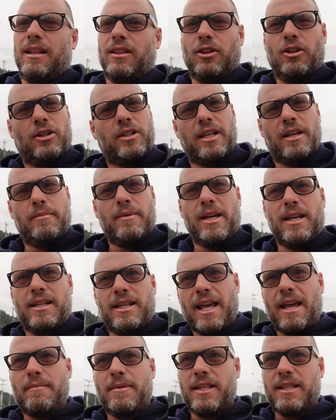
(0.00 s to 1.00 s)
looked at me and
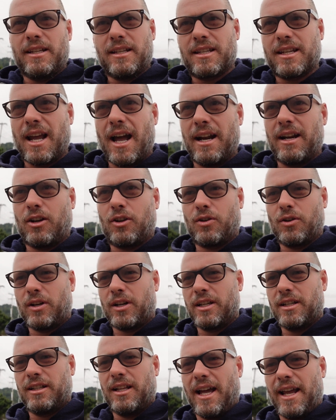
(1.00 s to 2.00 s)
gave me this kind of
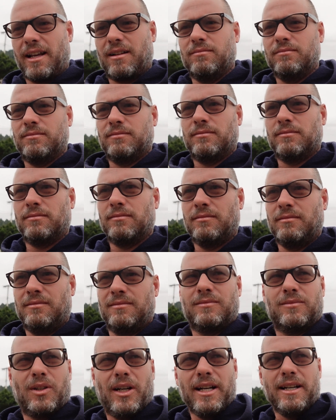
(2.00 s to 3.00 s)
crooked like,
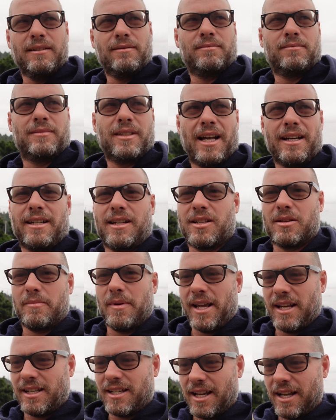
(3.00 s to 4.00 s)
what? That doesn't
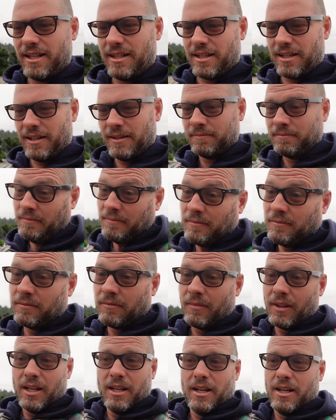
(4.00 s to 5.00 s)
make sense.
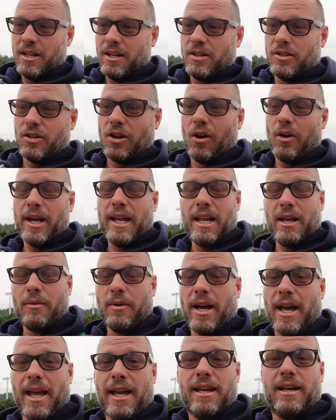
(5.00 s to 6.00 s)
So
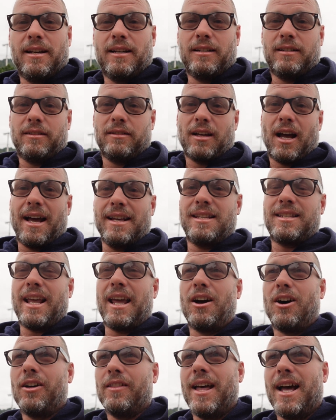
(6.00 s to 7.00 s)
anyway, I
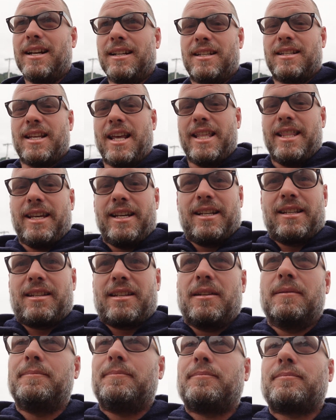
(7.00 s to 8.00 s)
say all that to say
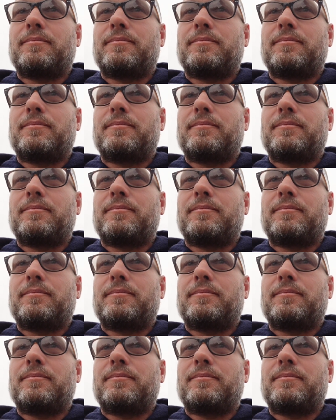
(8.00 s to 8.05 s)
this.